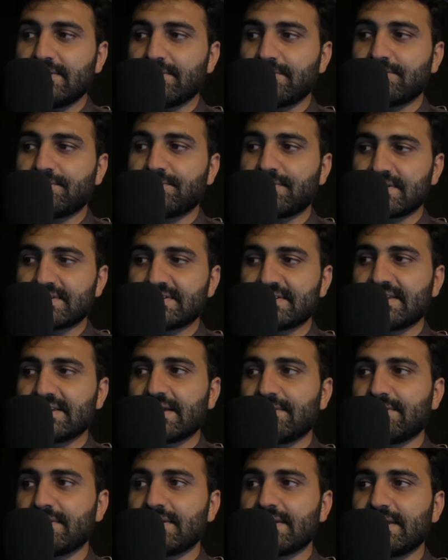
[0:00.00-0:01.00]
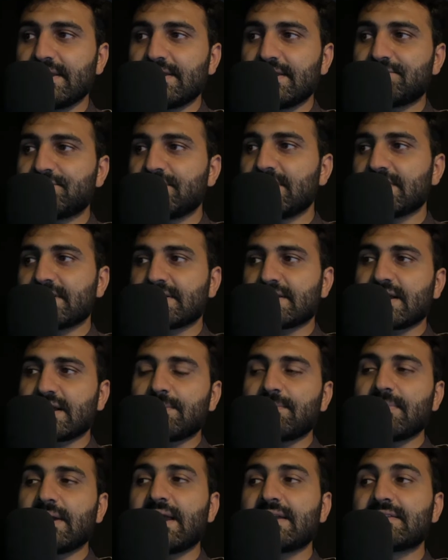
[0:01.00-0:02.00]
function level, it will
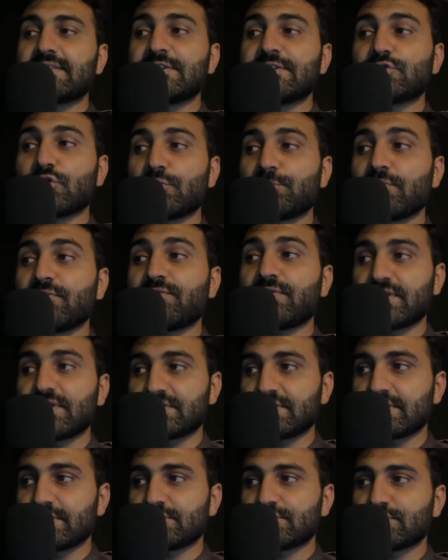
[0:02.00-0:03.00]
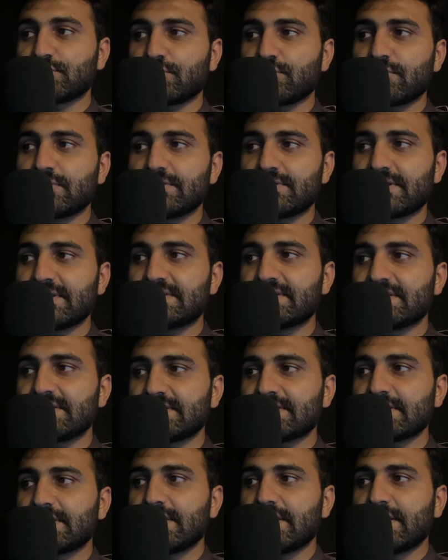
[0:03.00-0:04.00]
come at the top of function. So this
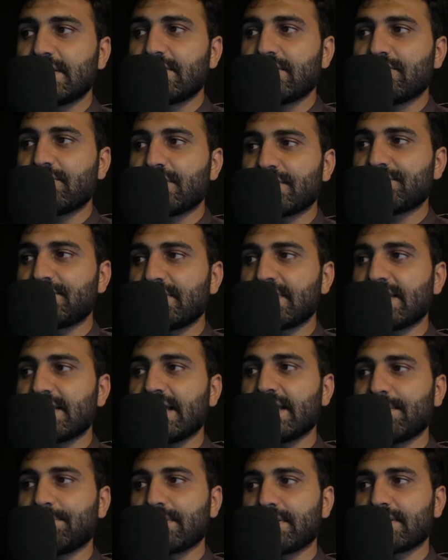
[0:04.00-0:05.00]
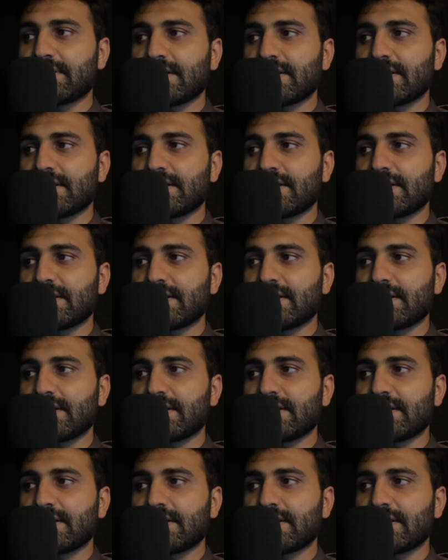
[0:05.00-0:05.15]
is what will happen.